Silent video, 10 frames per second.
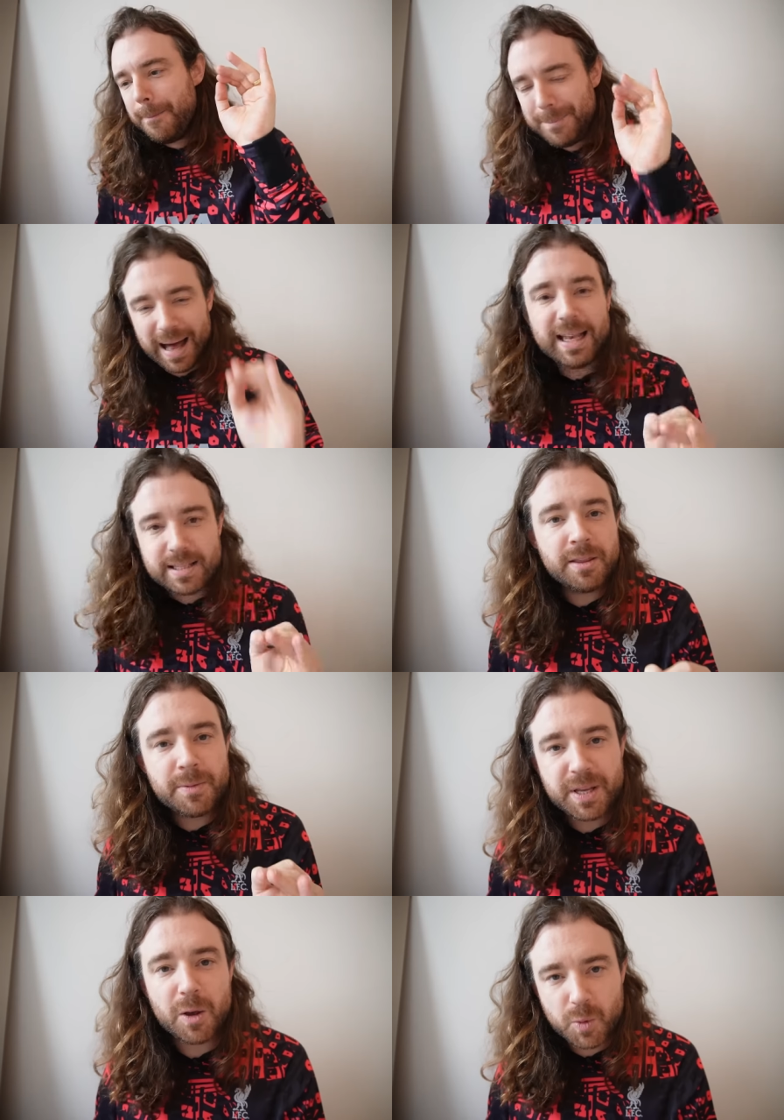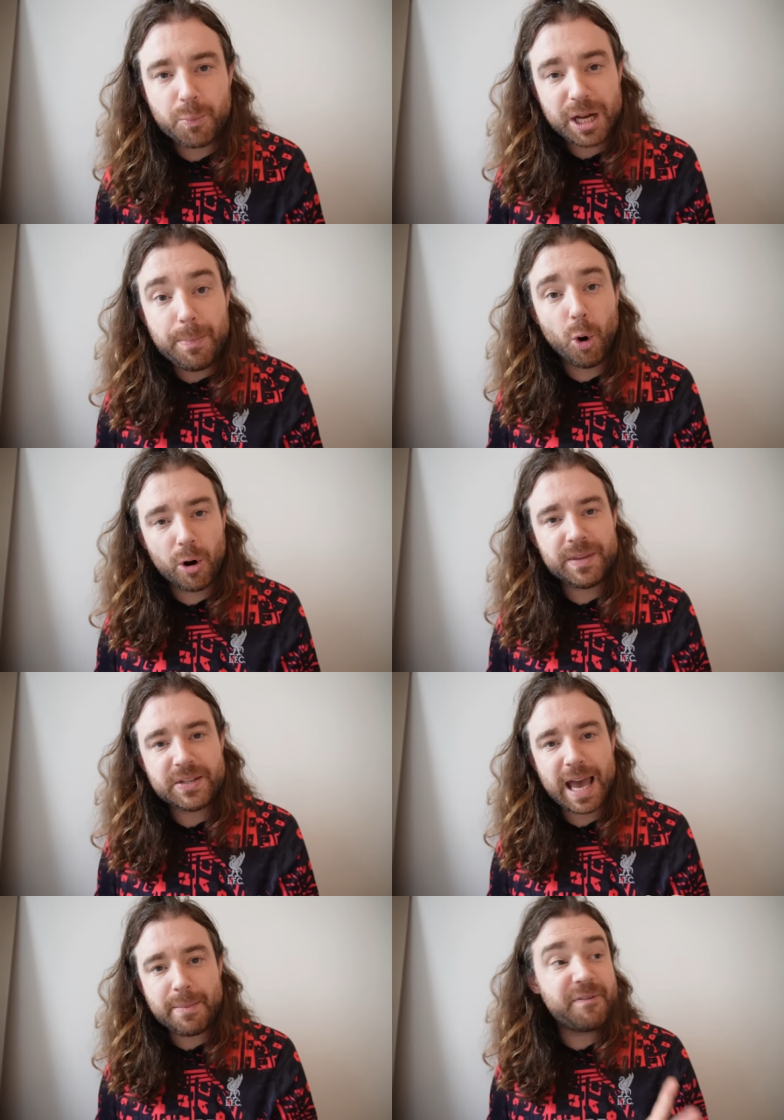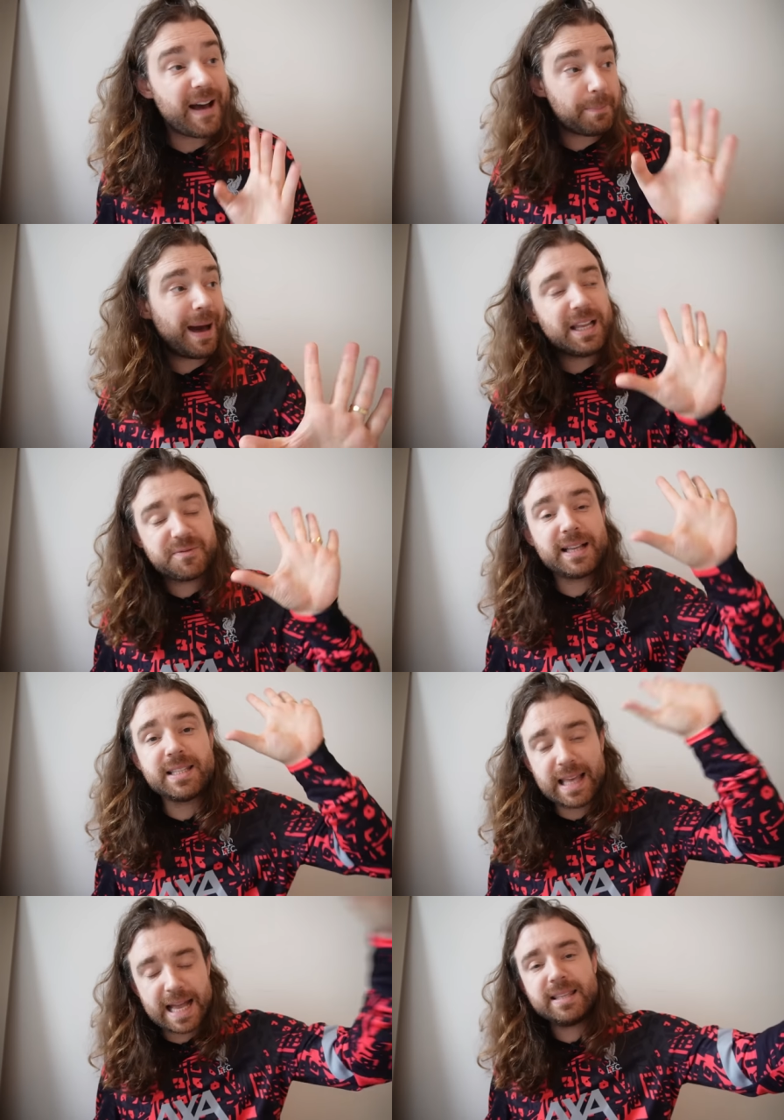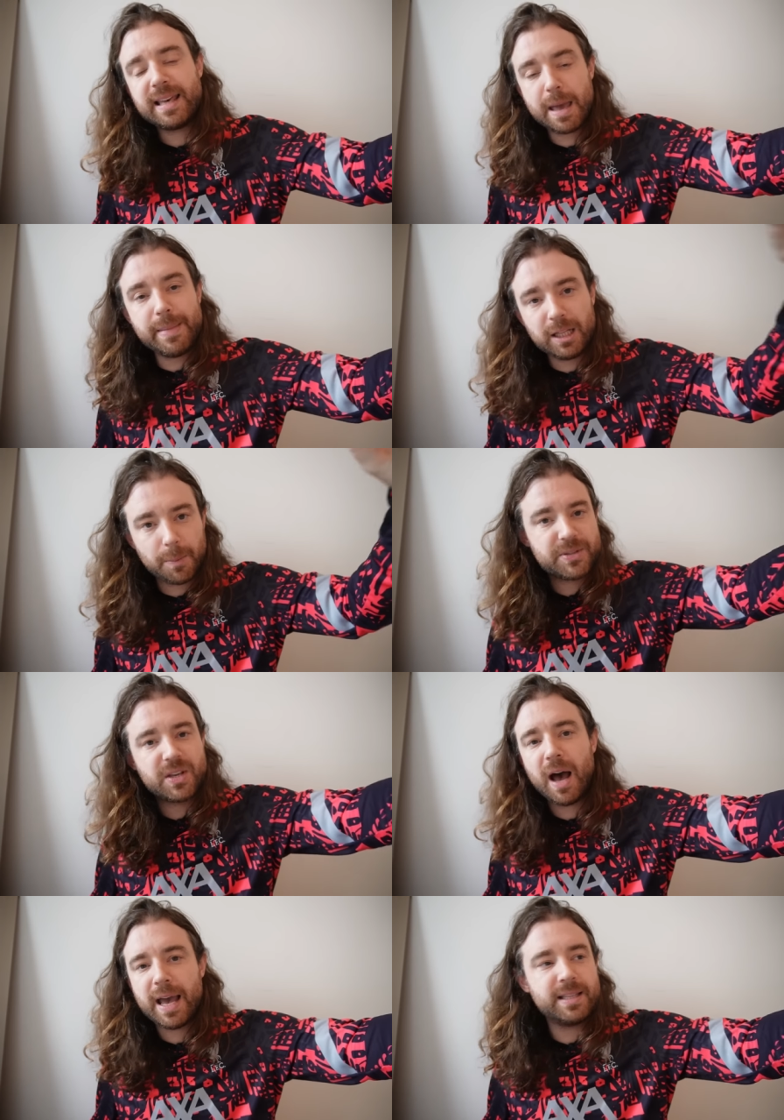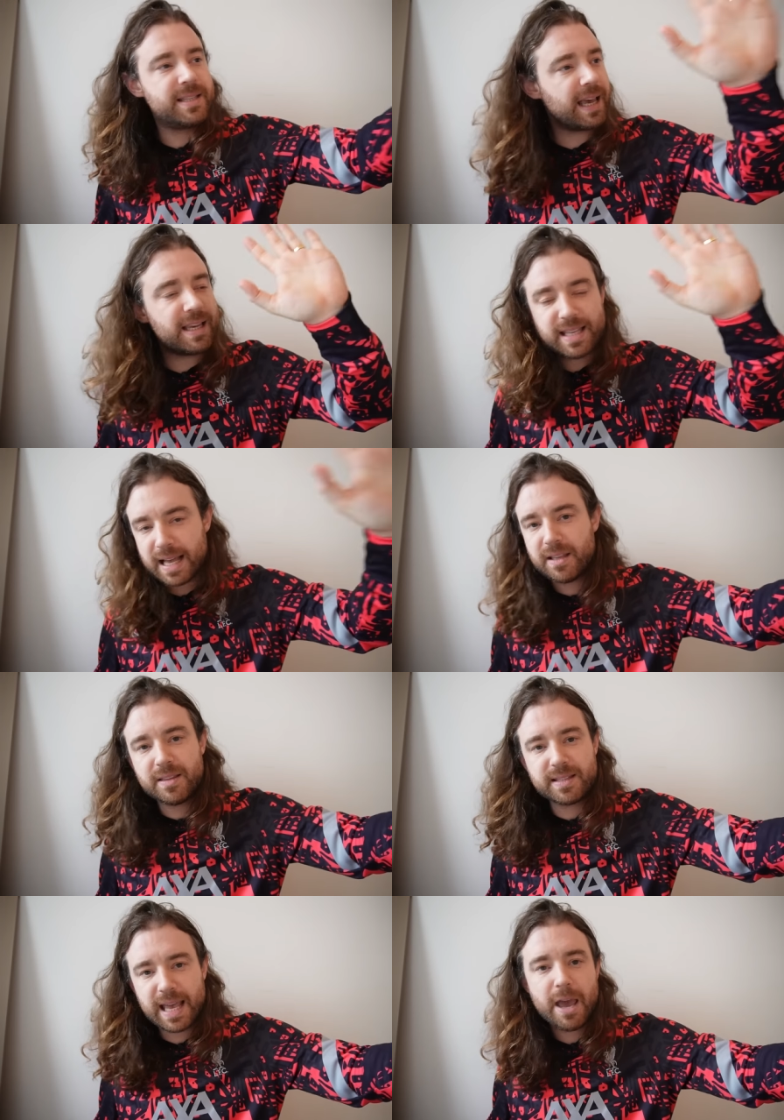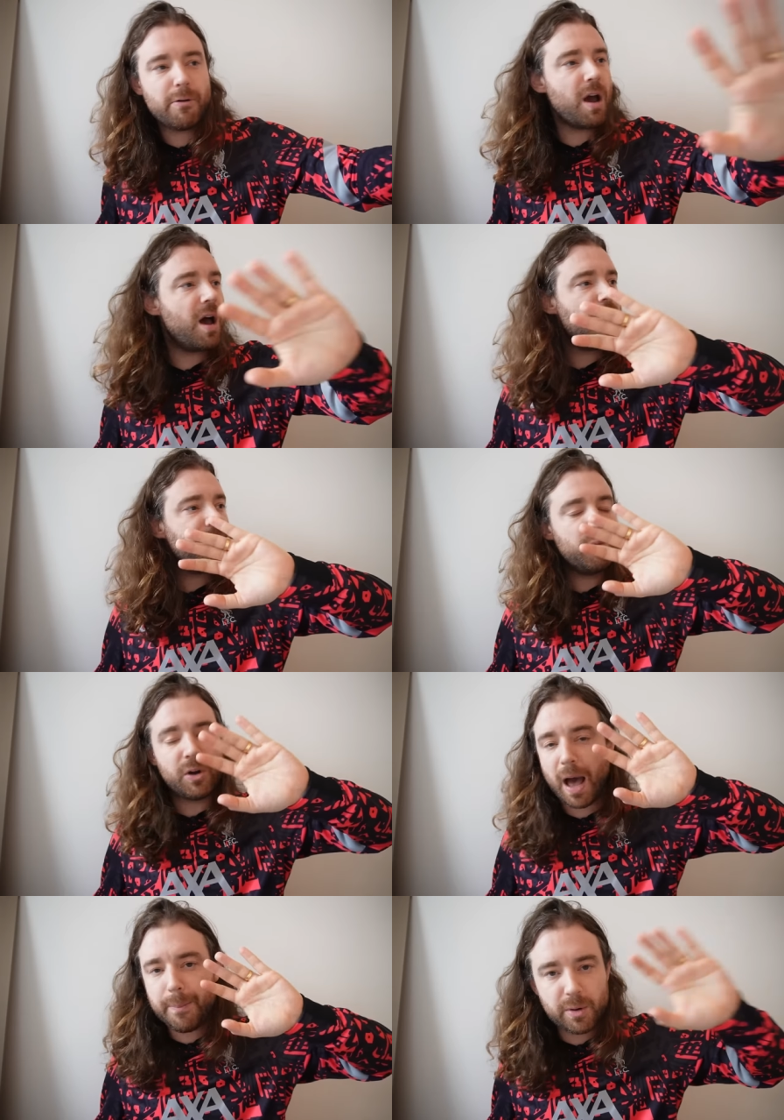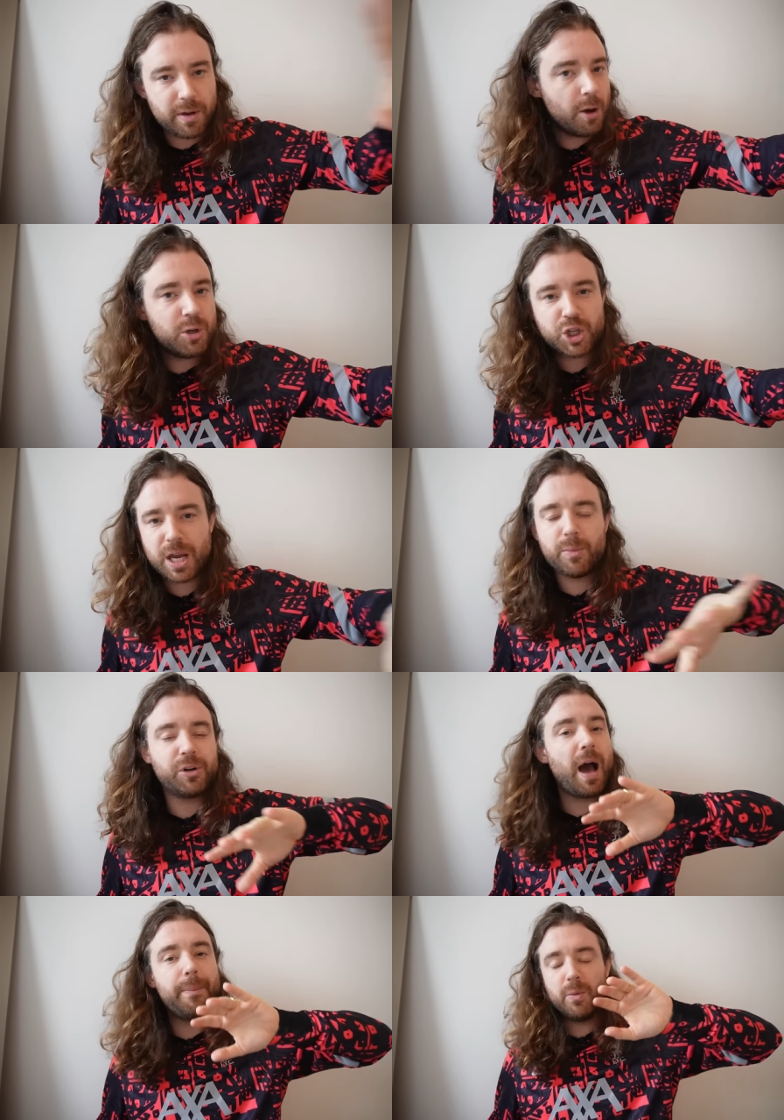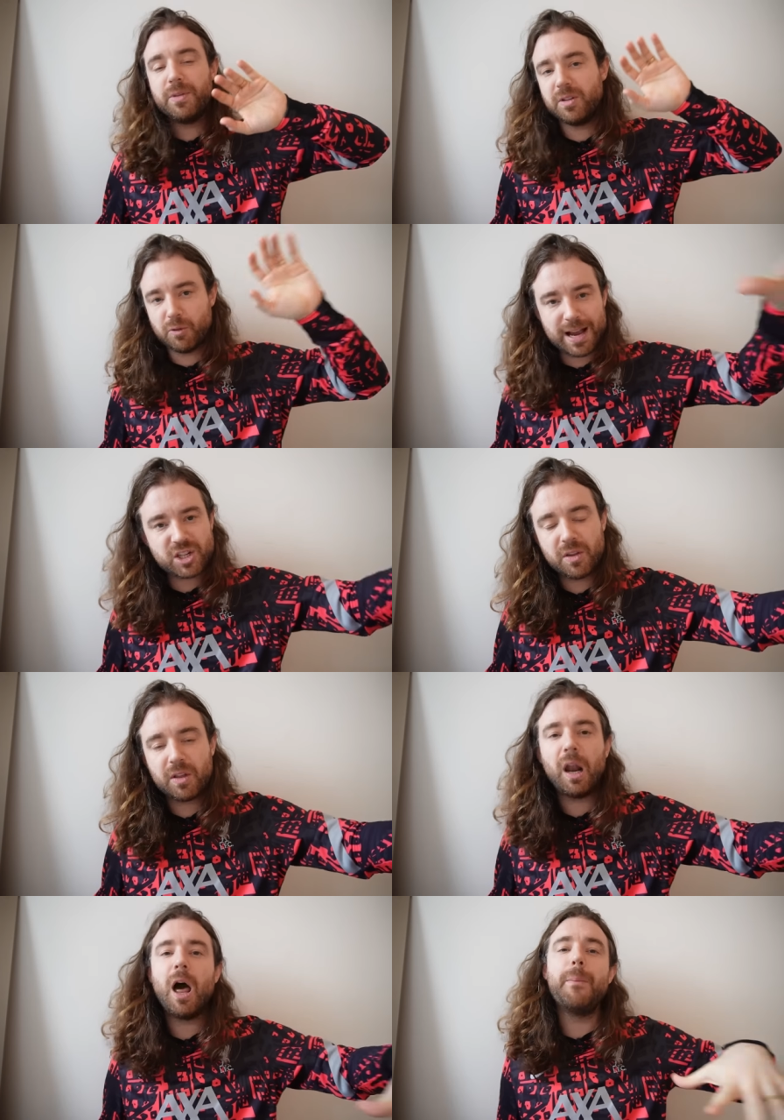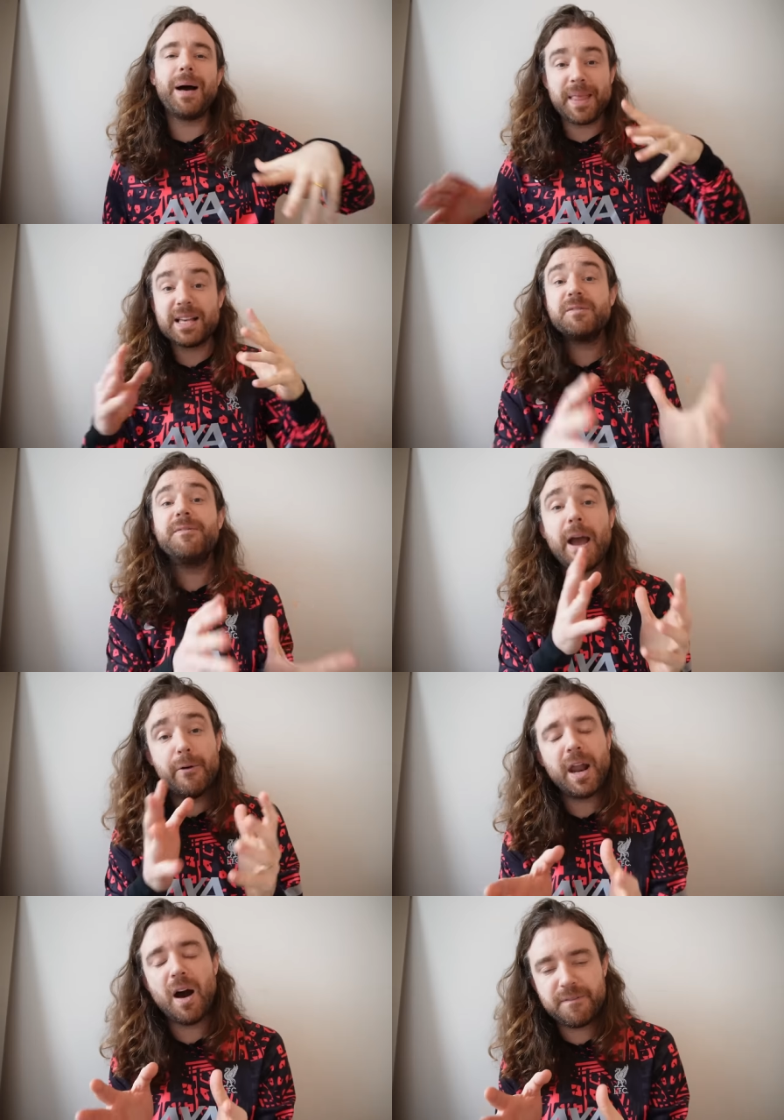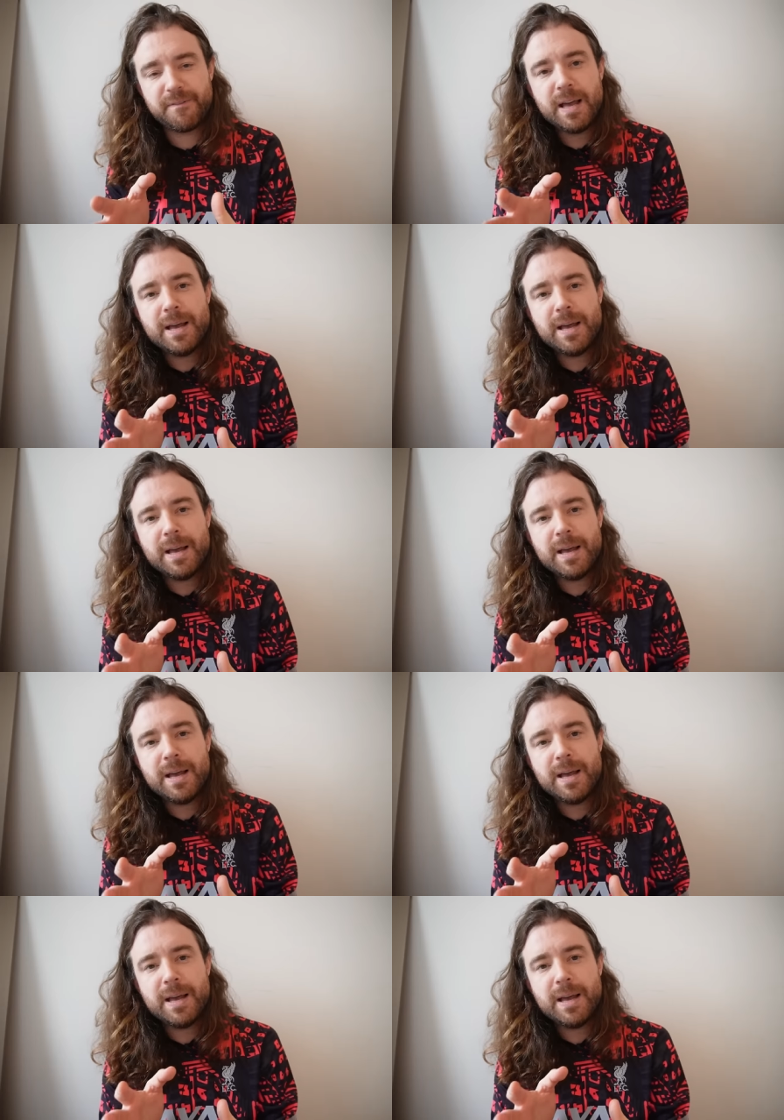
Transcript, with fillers: Palace and themselves were pretty poor in this game. In fact, Palace fans at the end of the game held up a sign saying it's the end of this era, we're not happy with the ownership, we're not happy with the direction of the club, and that's fair enough.